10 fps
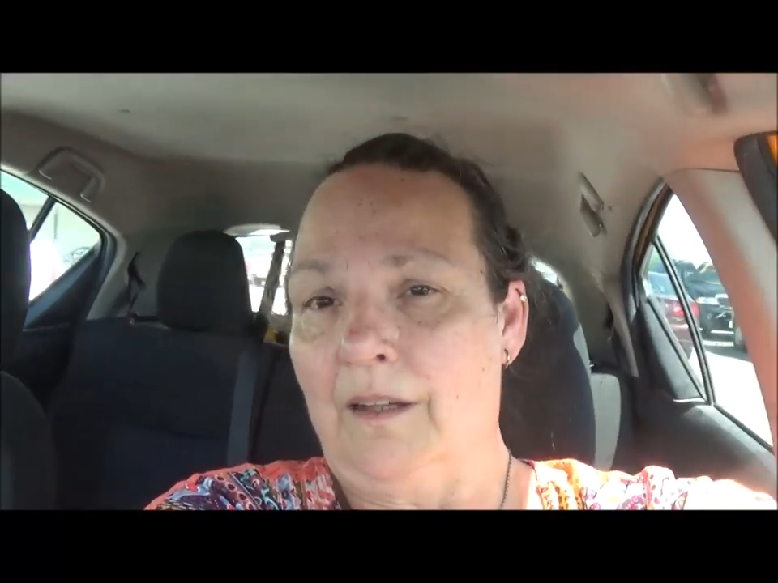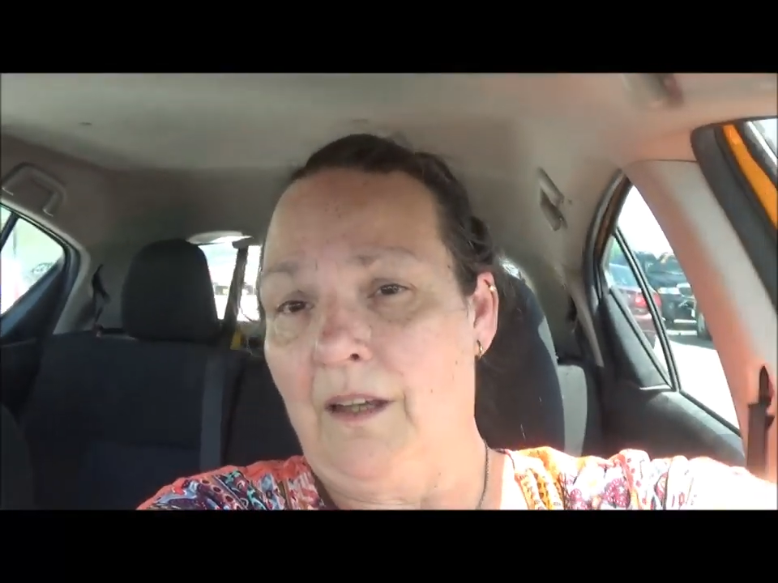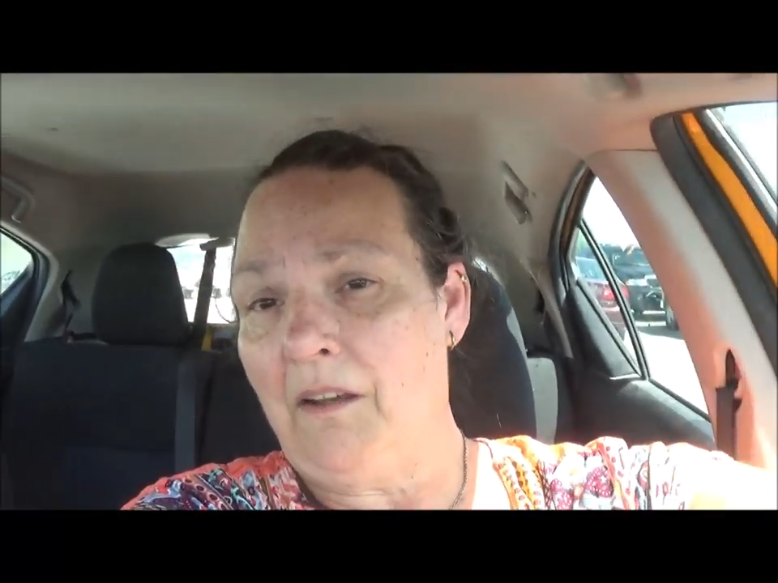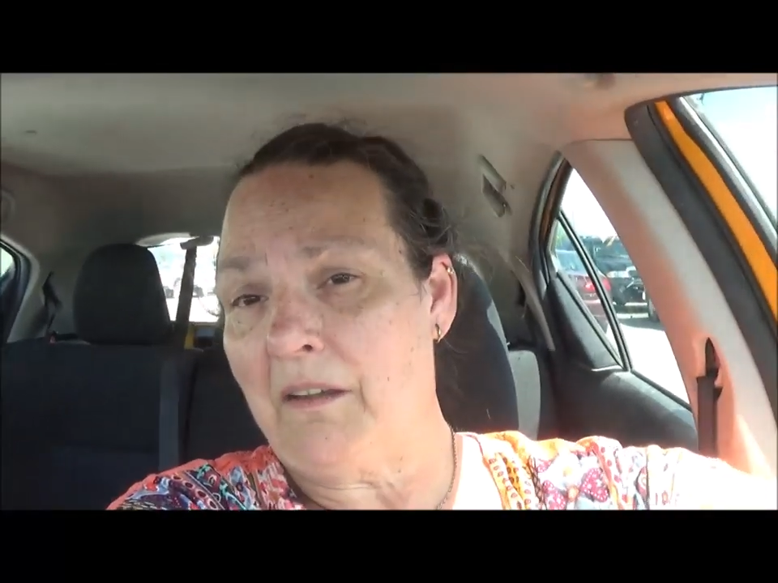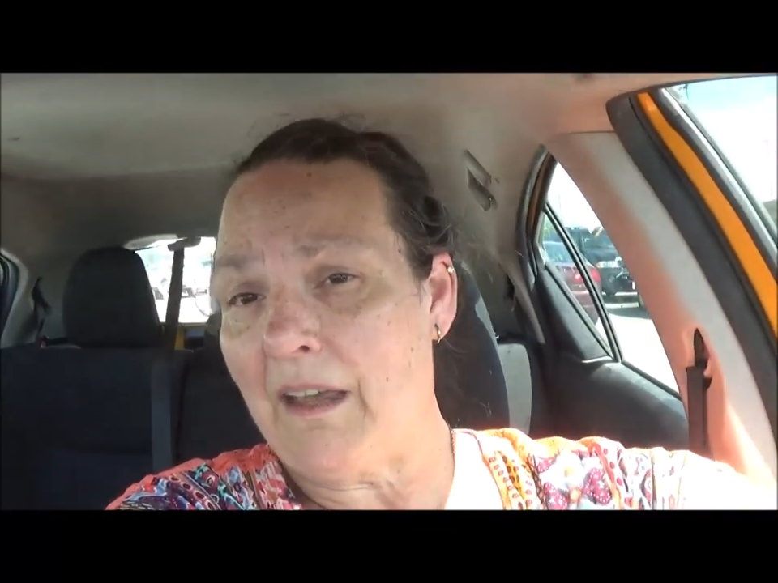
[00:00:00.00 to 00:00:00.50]

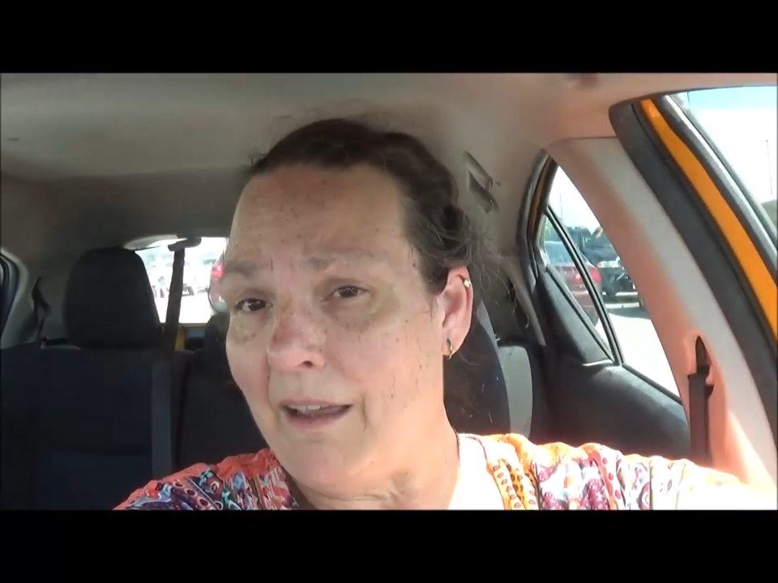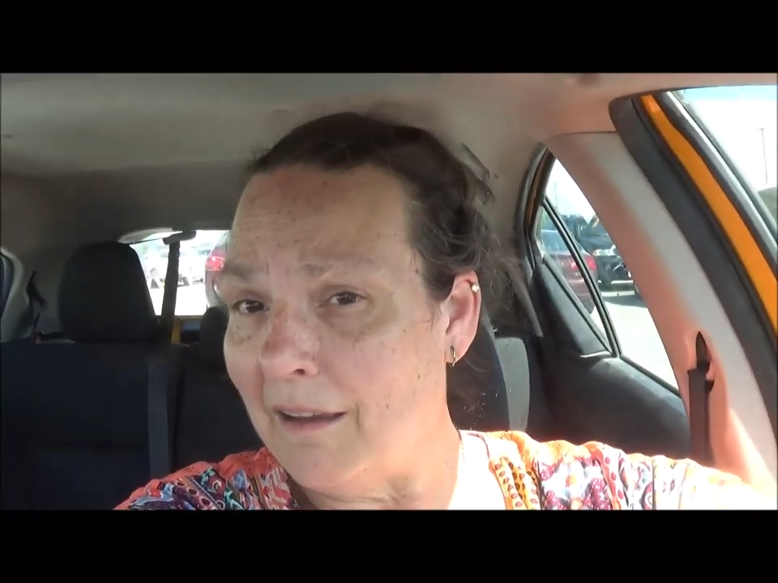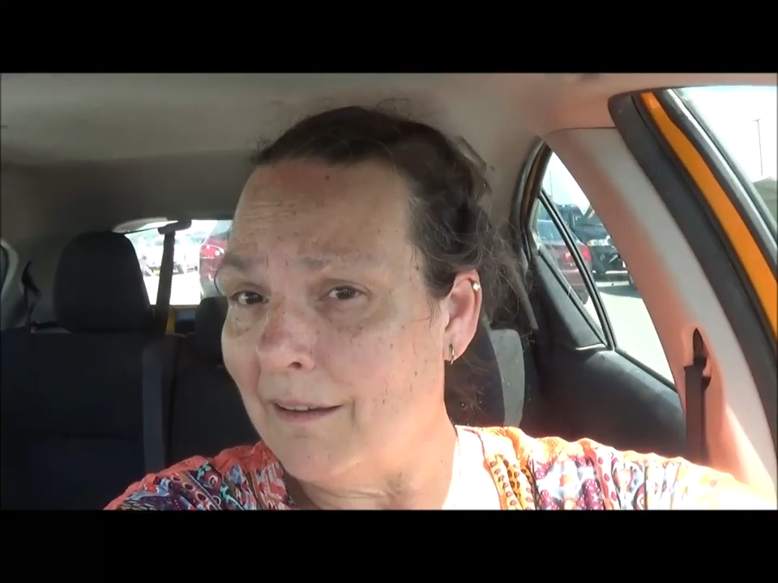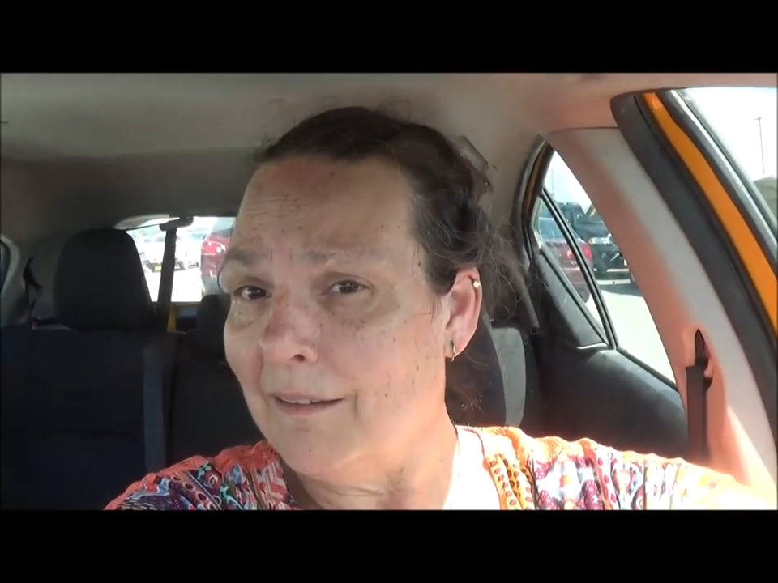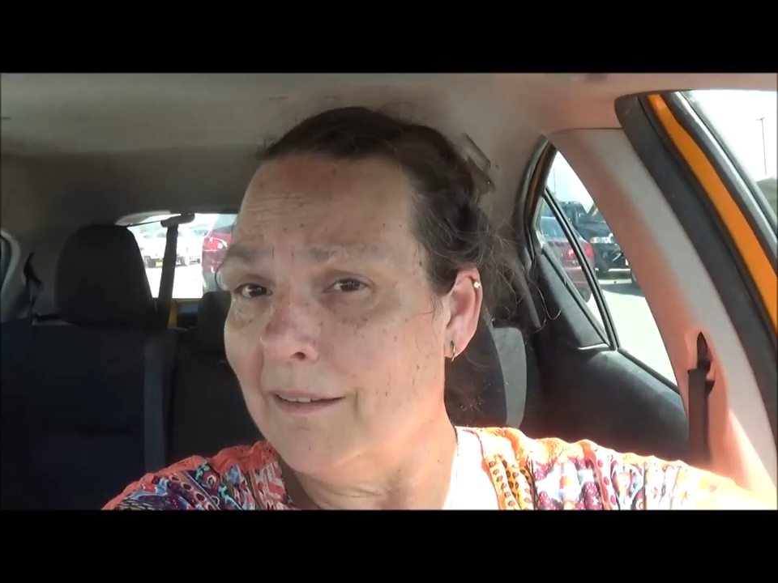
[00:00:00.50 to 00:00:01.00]

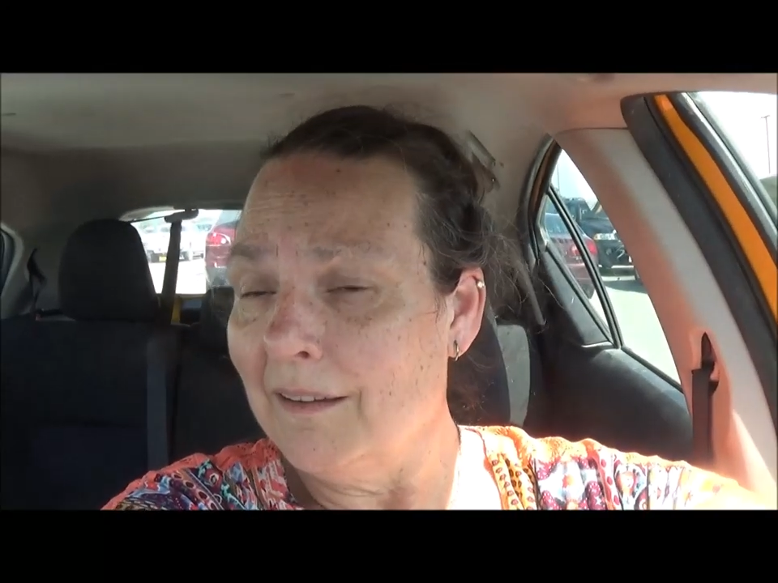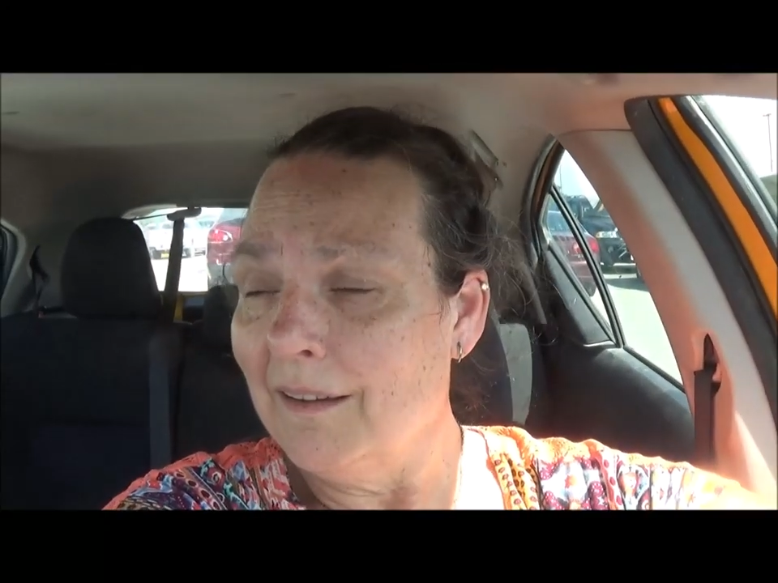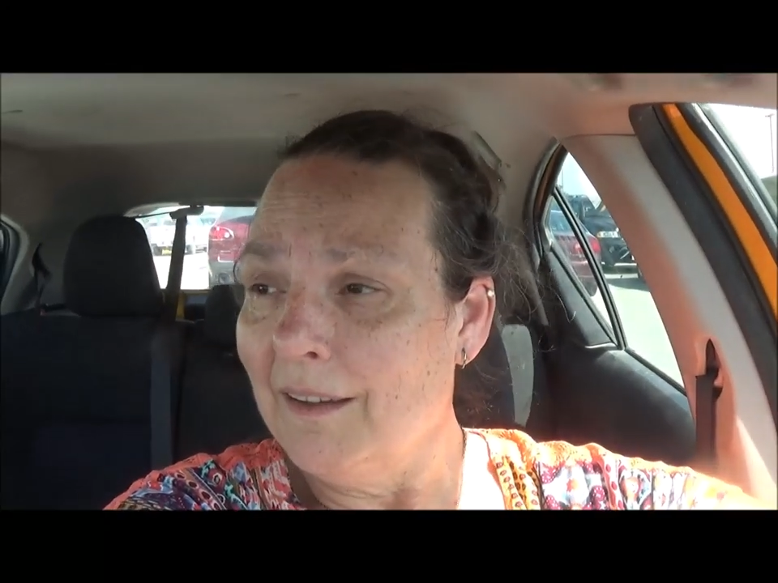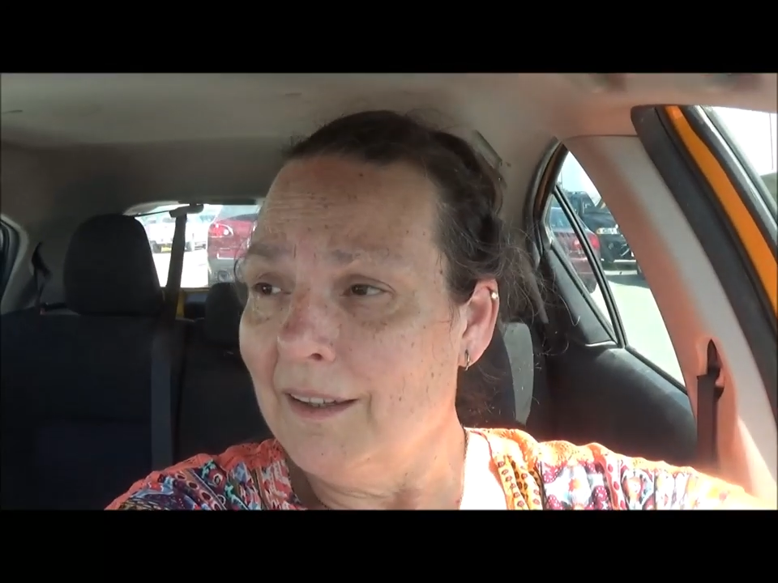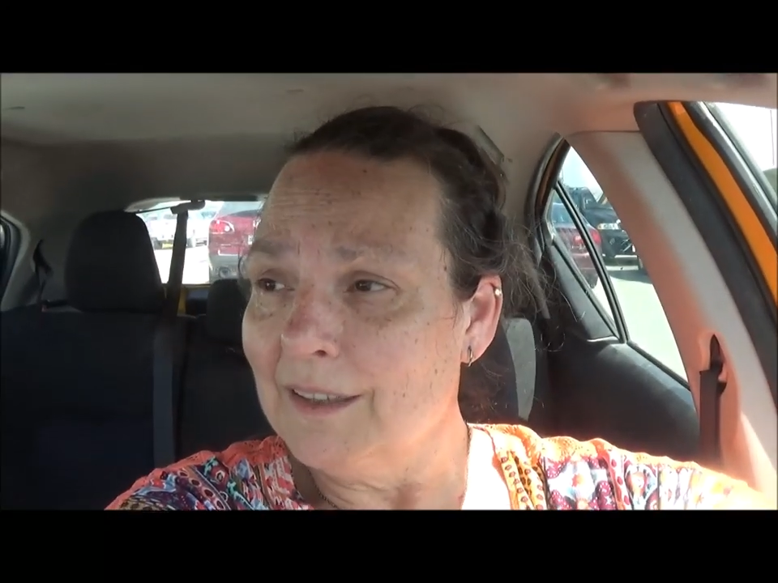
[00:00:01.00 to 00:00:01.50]
Okay,
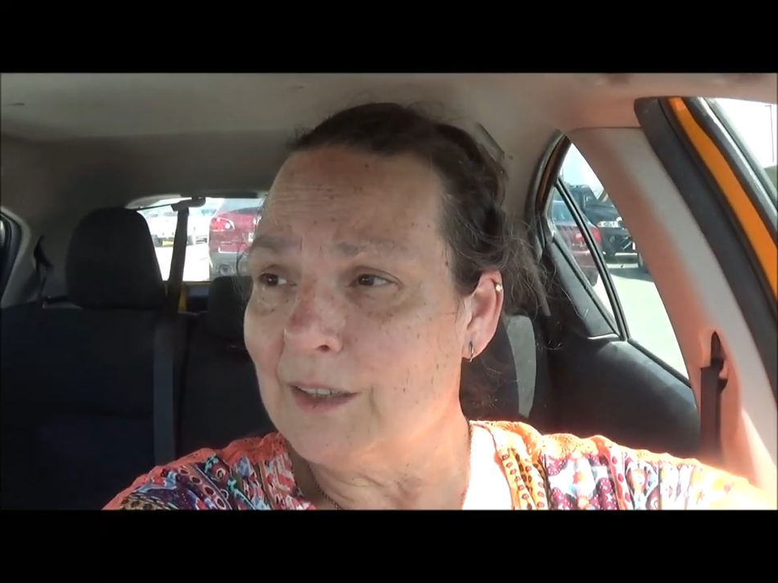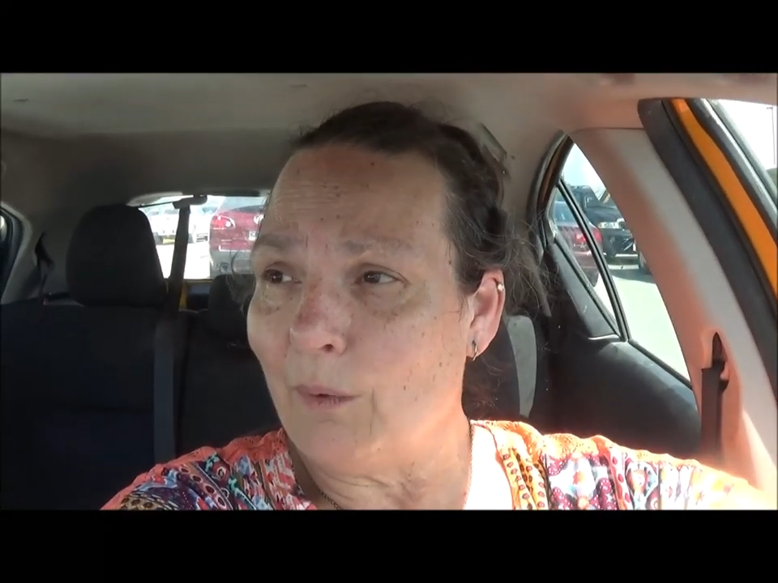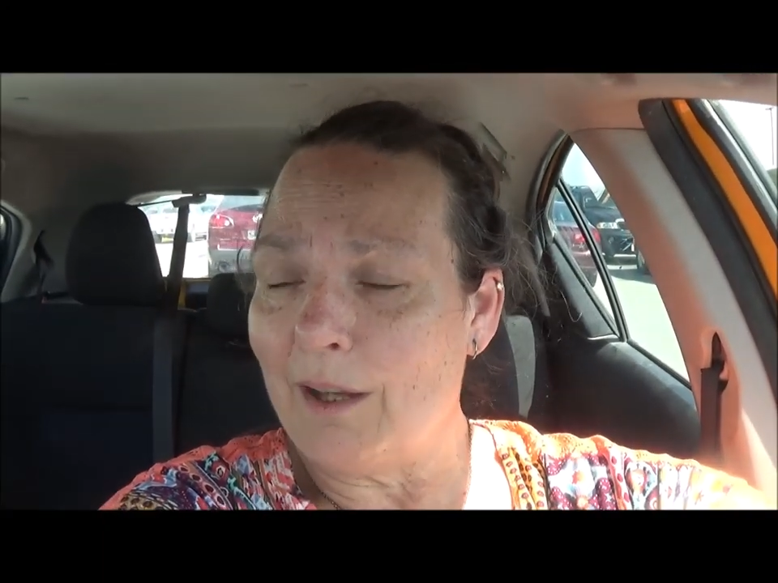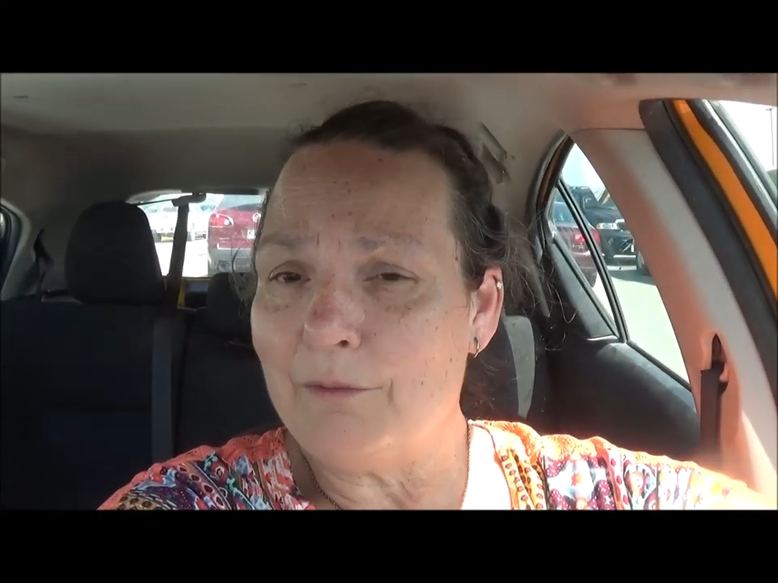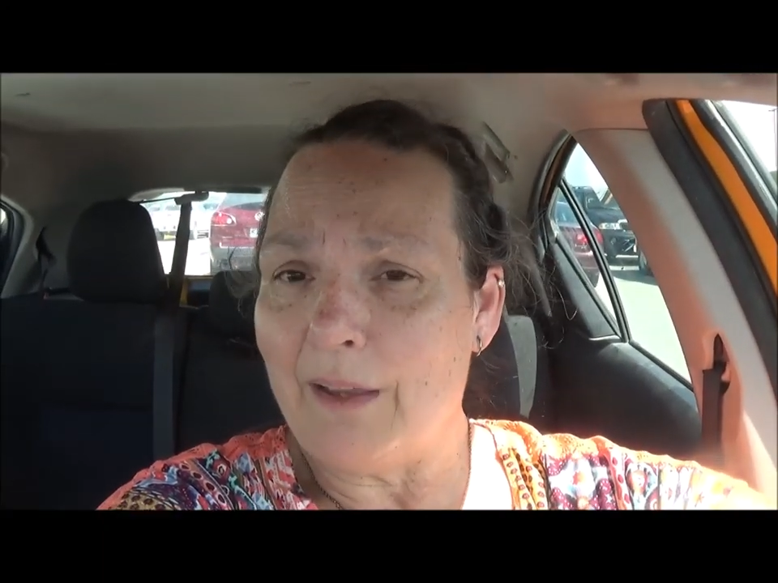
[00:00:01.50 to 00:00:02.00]
so
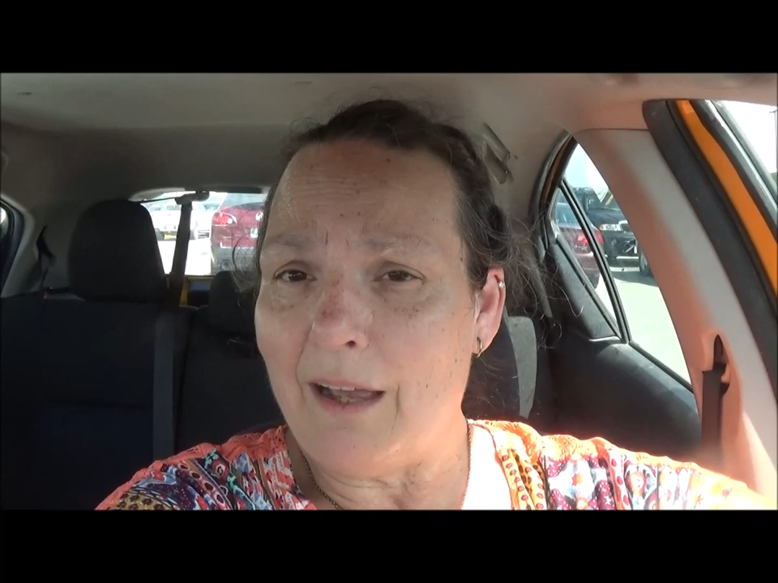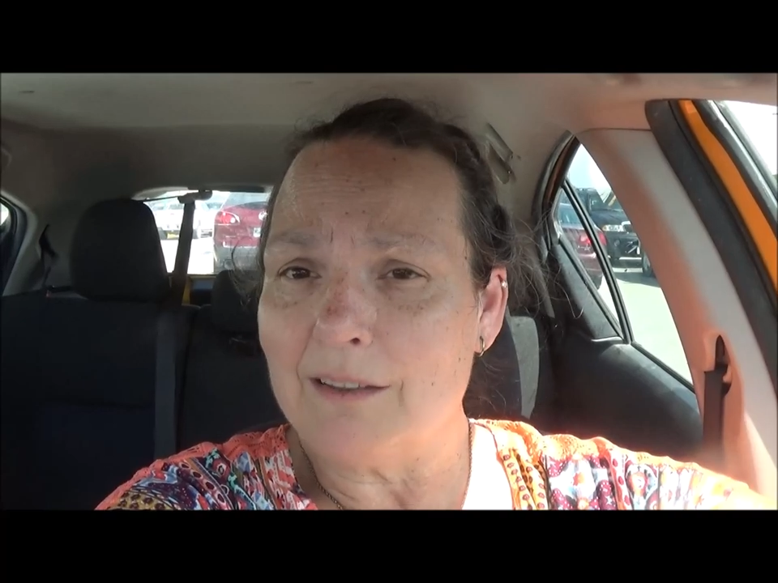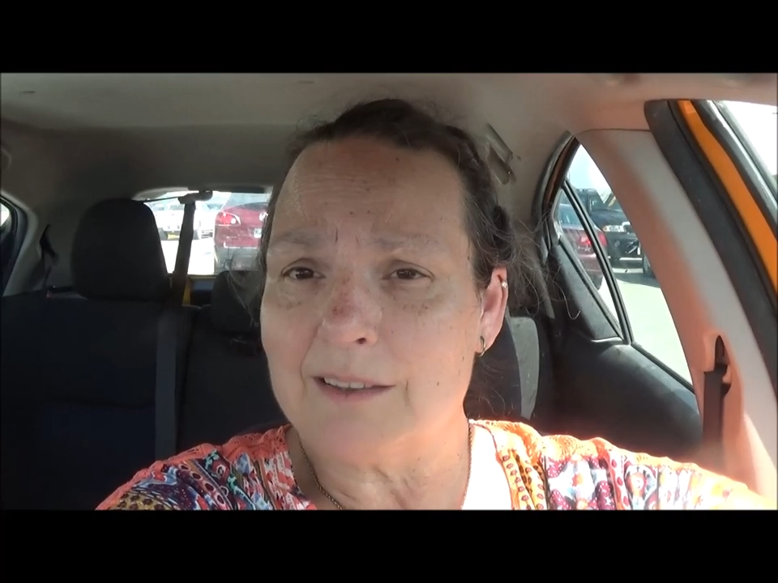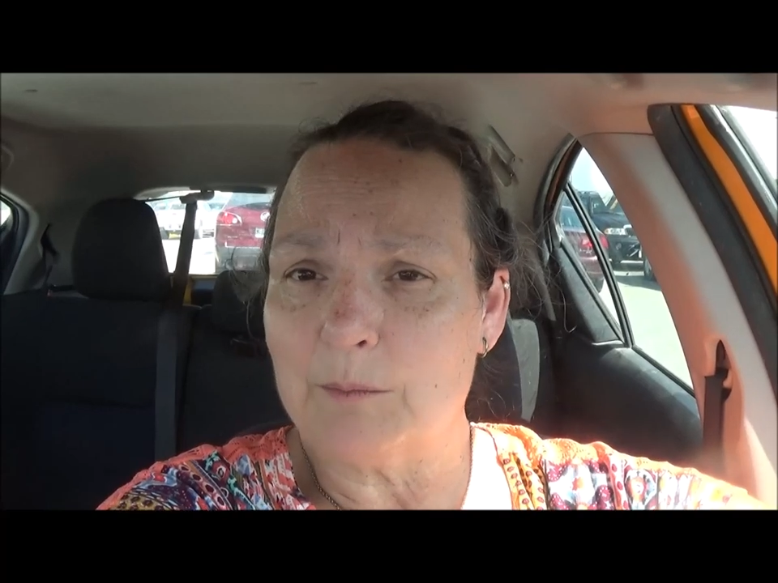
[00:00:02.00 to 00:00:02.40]
I found